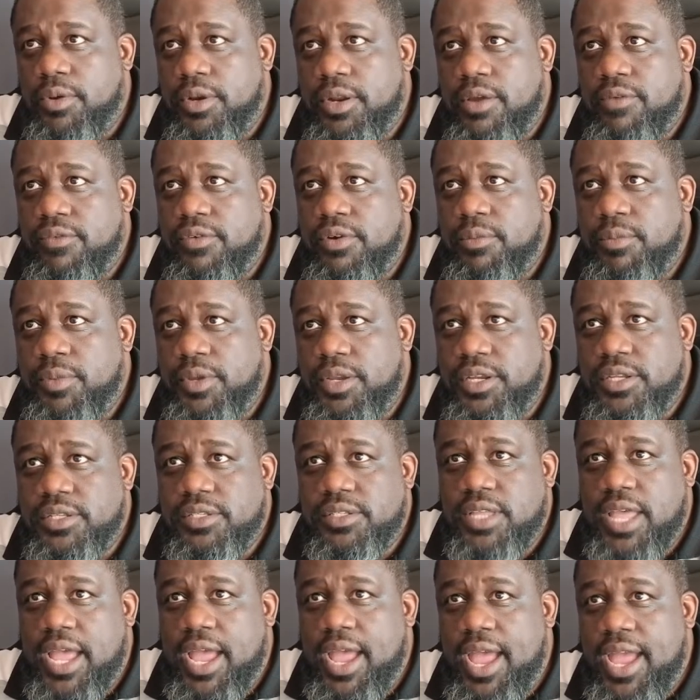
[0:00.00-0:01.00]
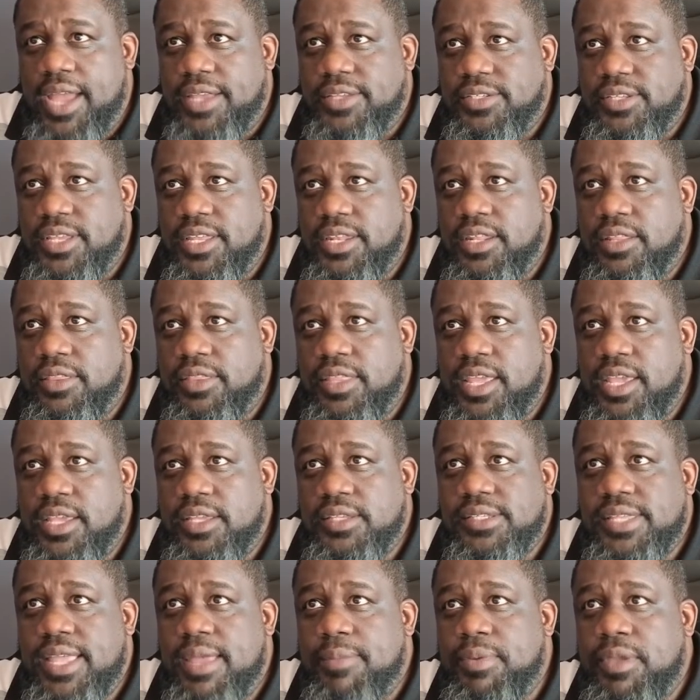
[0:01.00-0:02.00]
whatever, because I said the
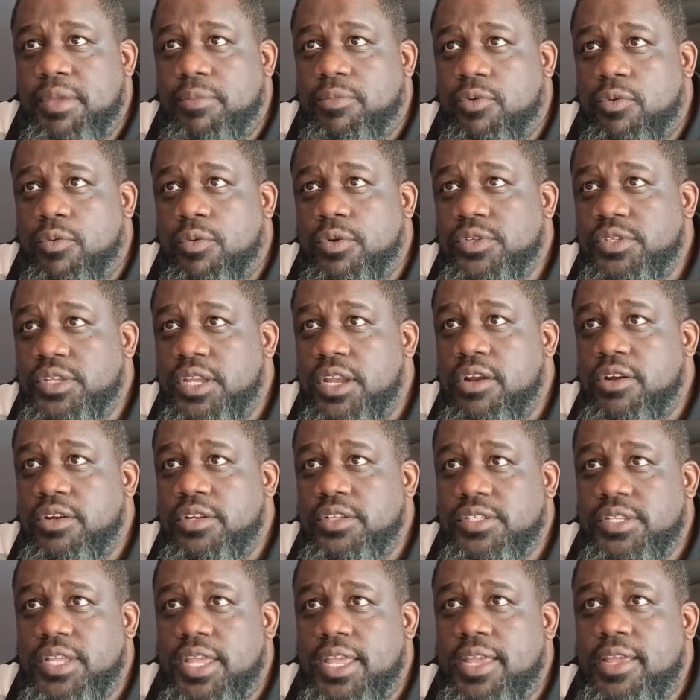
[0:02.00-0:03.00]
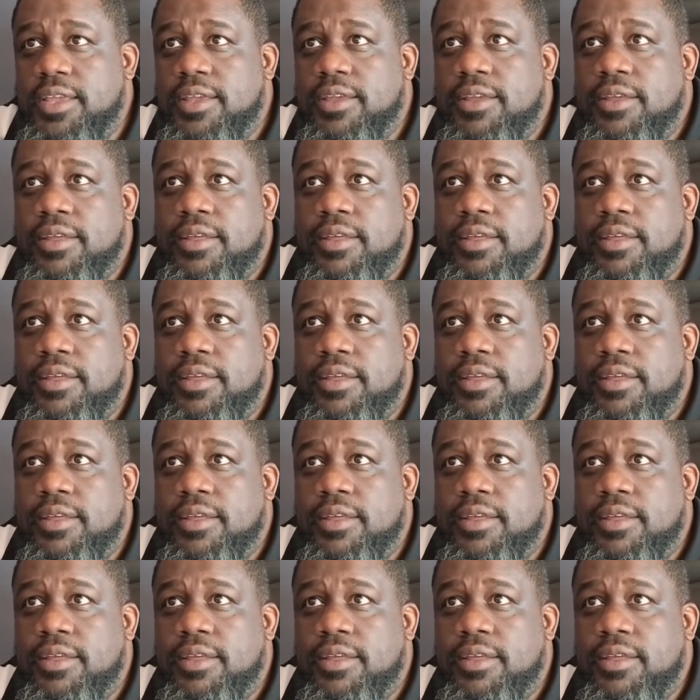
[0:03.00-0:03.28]
things that people were scared to say.